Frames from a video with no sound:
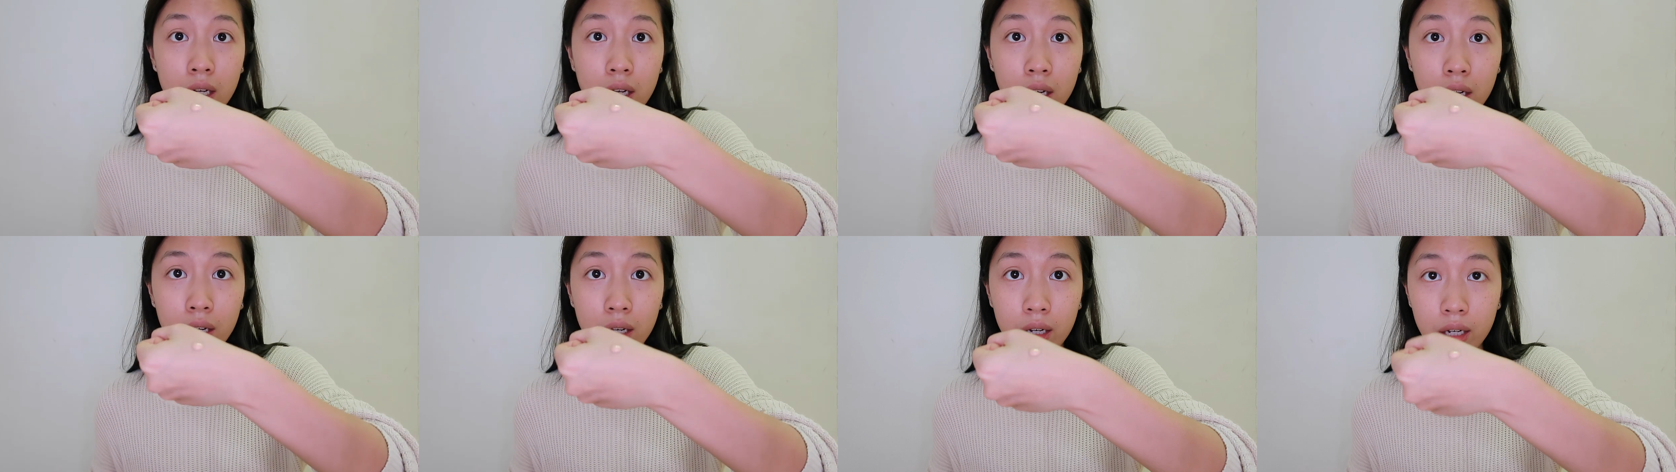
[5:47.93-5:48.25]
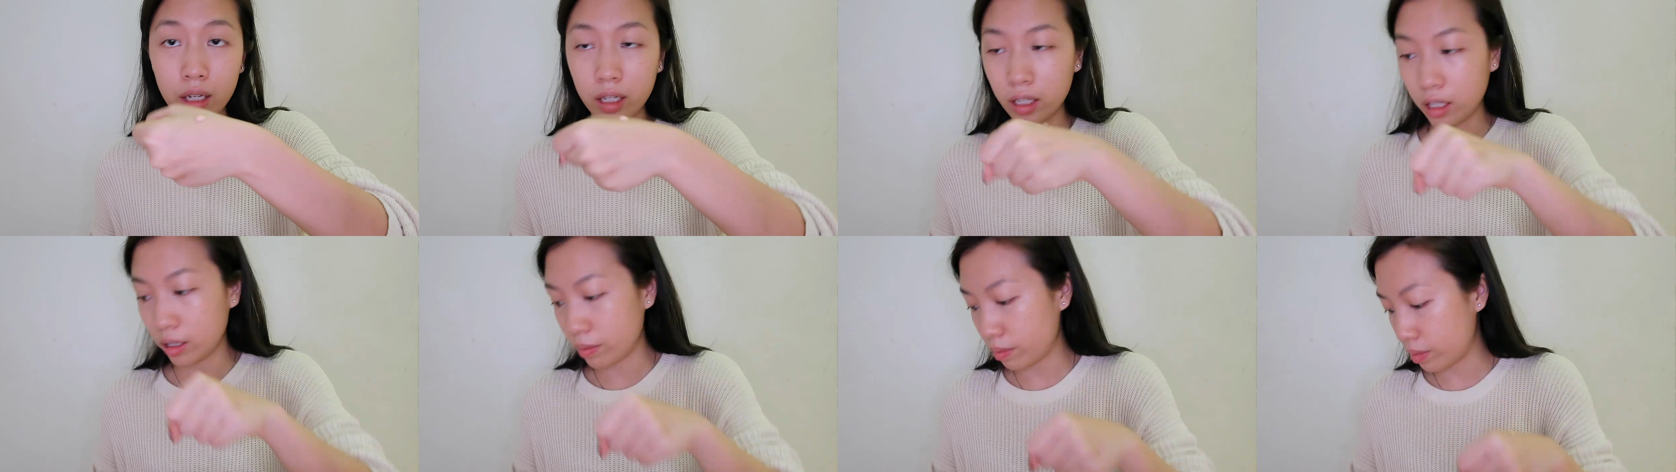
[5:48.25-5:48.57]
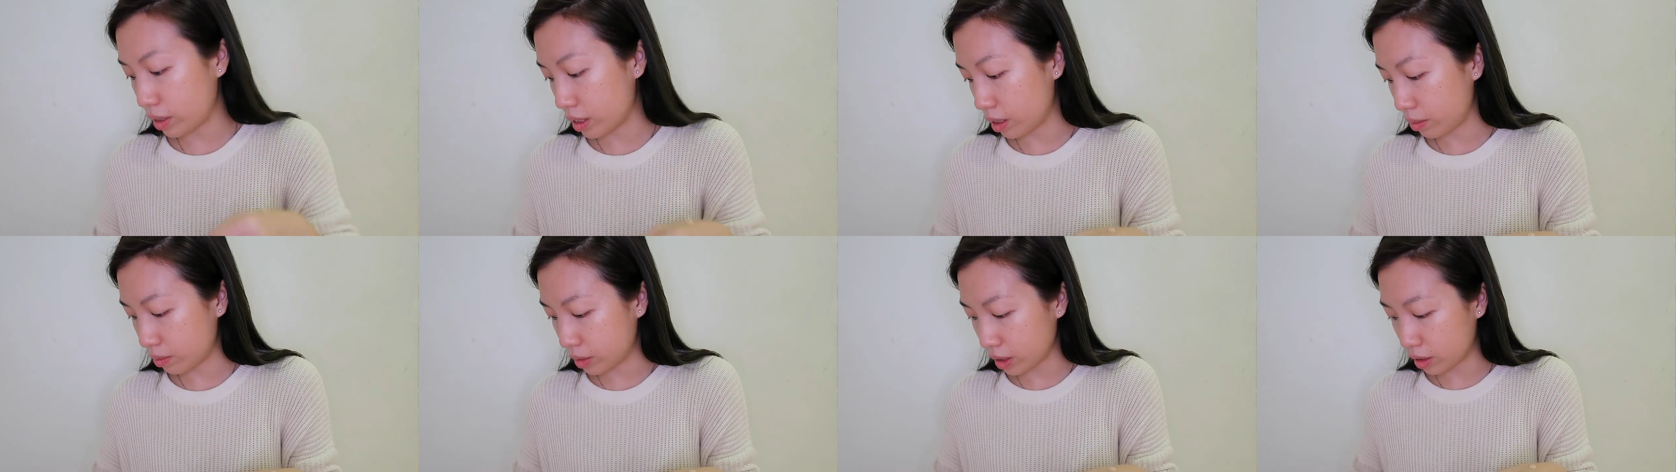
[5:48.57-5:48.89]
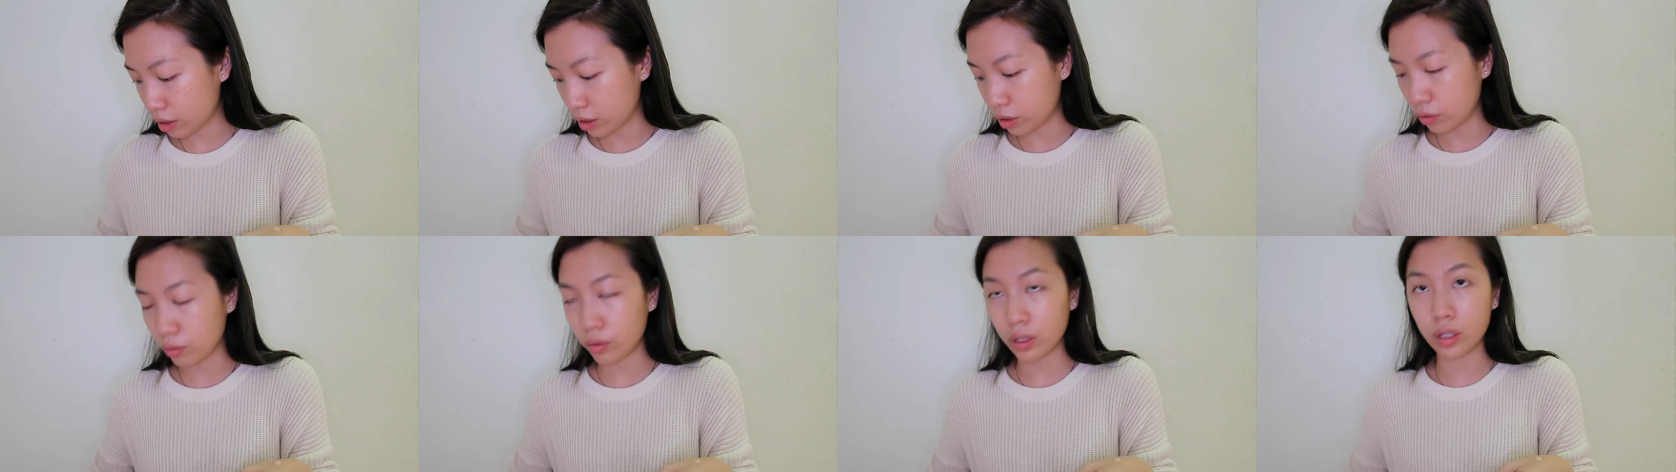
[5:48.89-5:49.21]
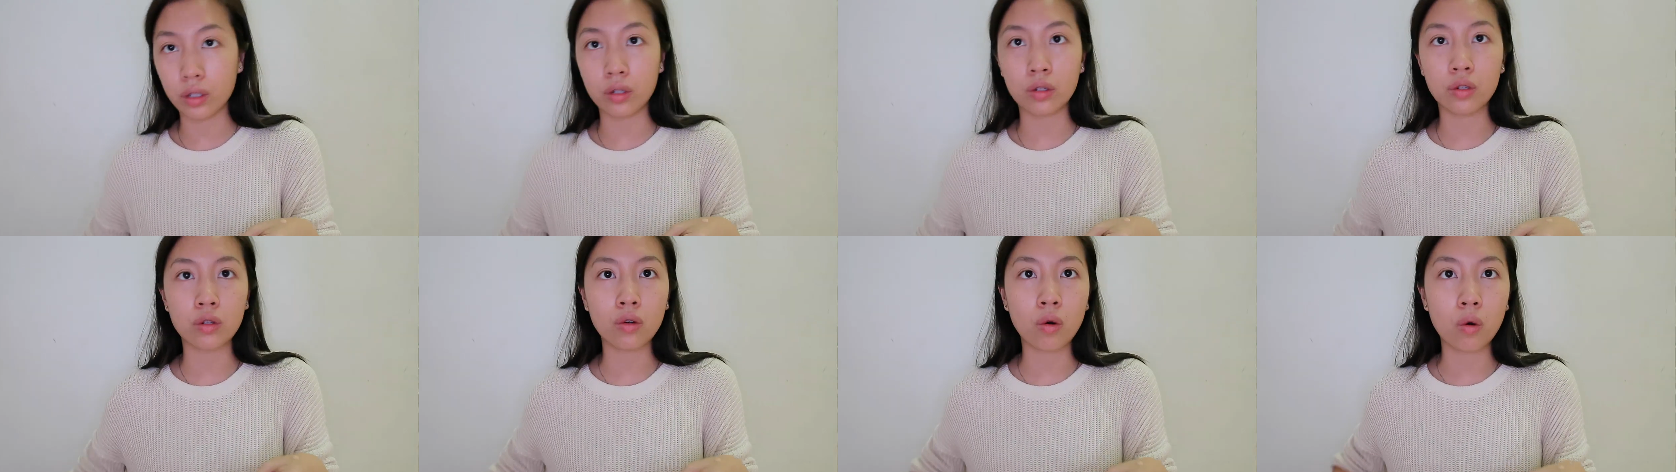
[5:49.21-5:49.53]
tiny bit because we
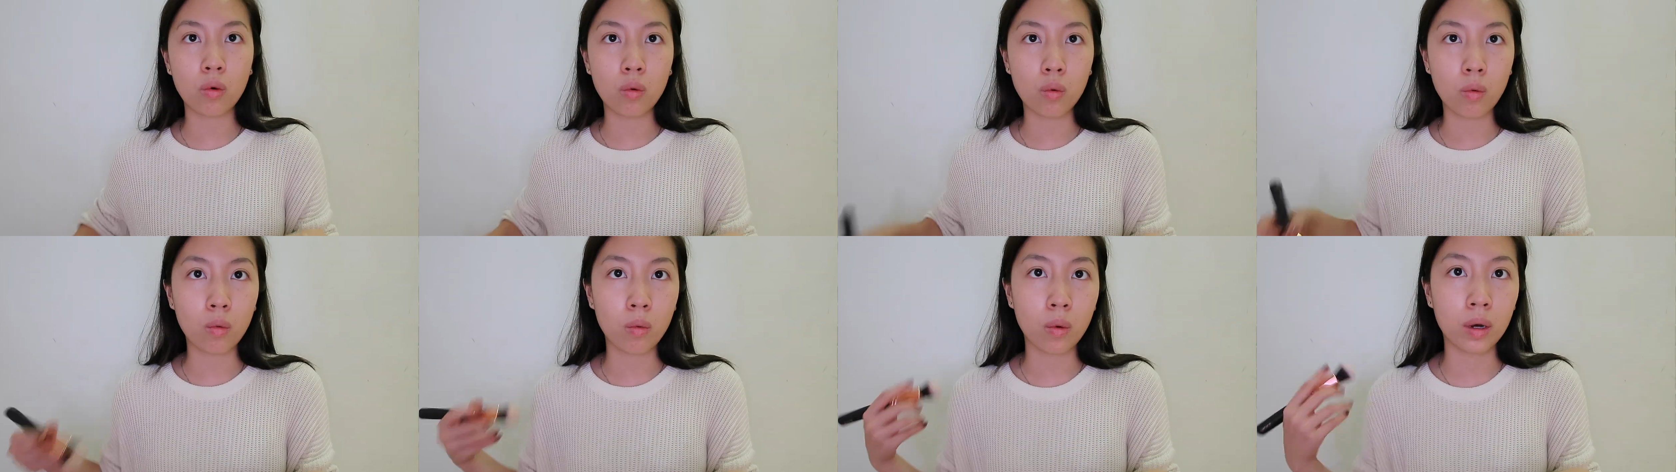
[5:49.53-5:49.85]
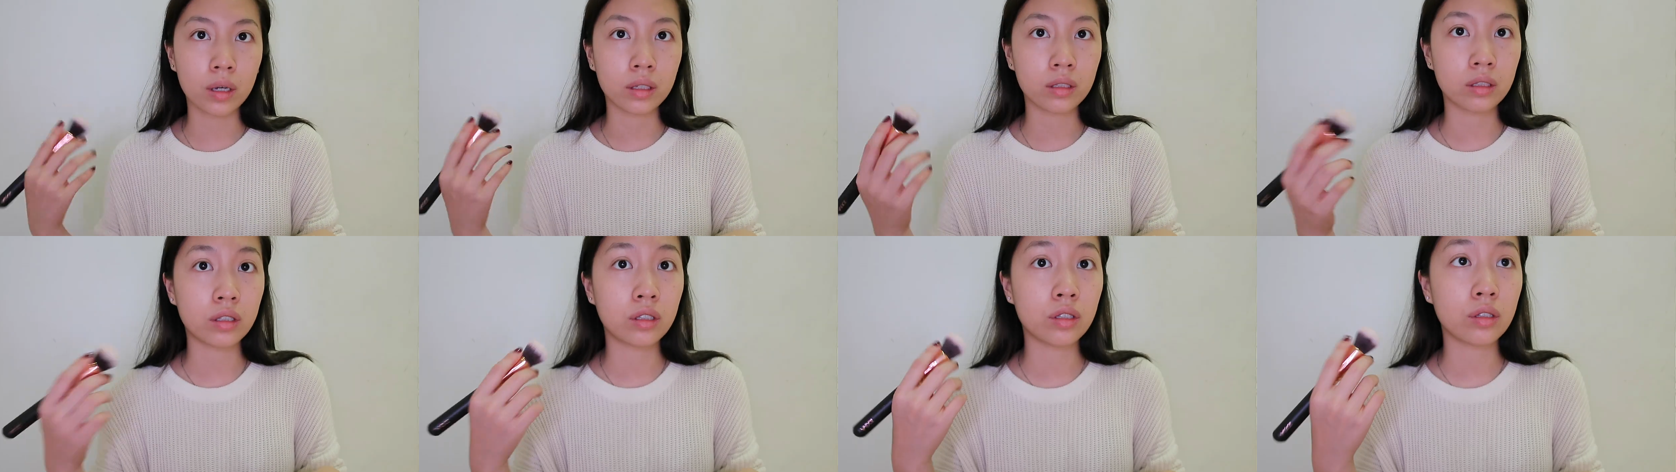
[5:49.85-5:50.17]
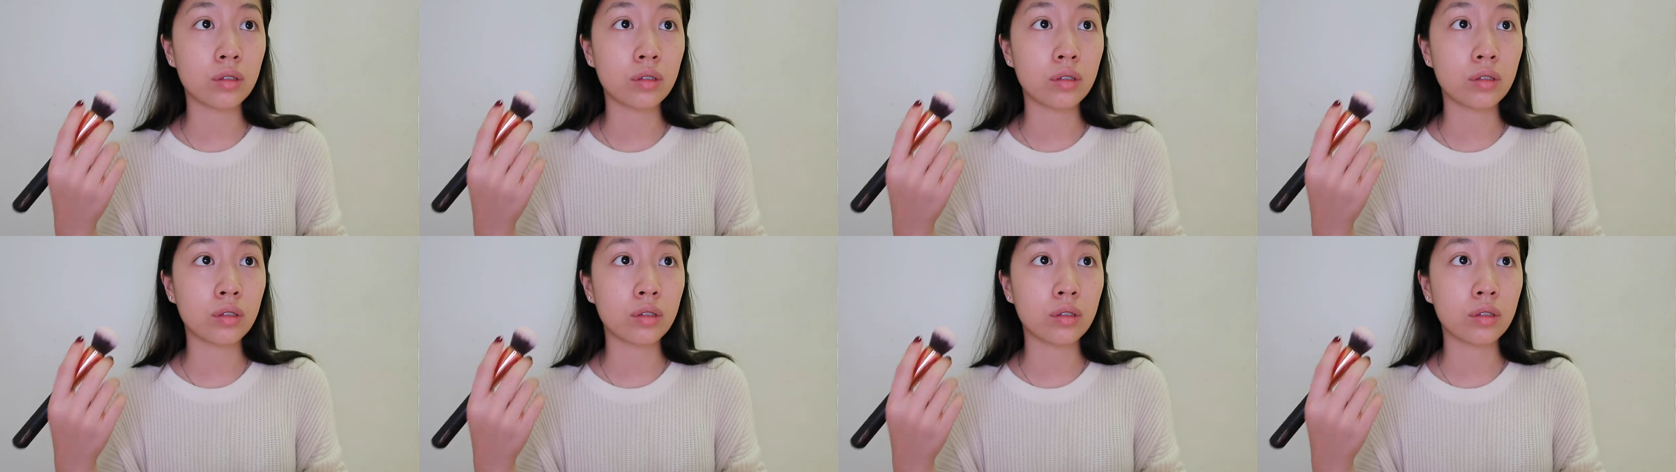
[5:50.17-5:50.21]
don't want